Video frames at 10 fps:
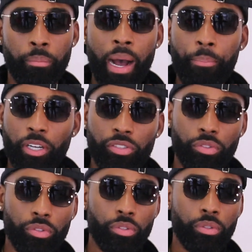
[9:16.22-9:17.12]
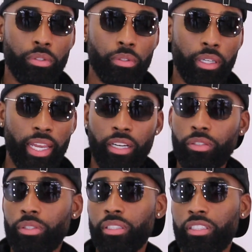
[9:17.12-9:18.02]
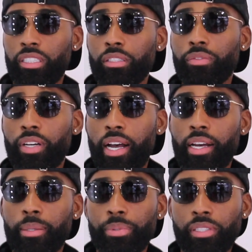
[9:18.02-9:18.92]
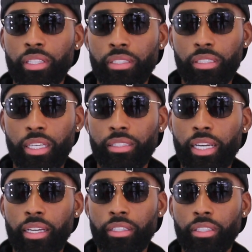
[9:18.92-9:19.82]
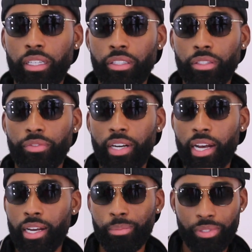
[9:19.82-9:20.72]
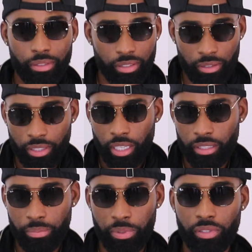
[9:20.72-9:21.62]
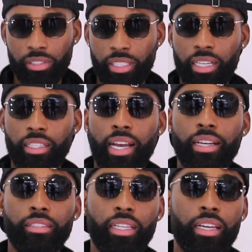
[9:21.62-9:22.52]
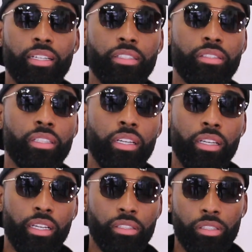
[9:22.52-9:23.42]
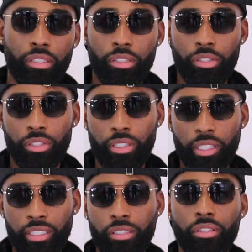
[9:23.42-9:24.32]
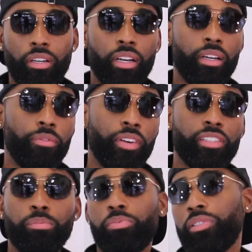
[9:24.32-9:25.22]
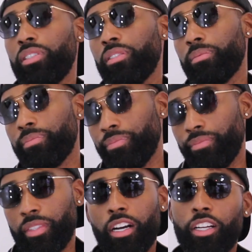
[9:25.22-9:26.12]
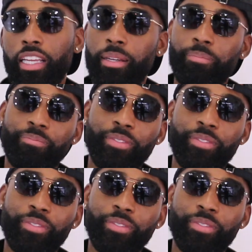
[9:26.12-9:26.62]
my personal handle is Chill Vibes, CHILL Vibes. Spelled exactly how it sounds. That's on Instagram, Facebook, all that.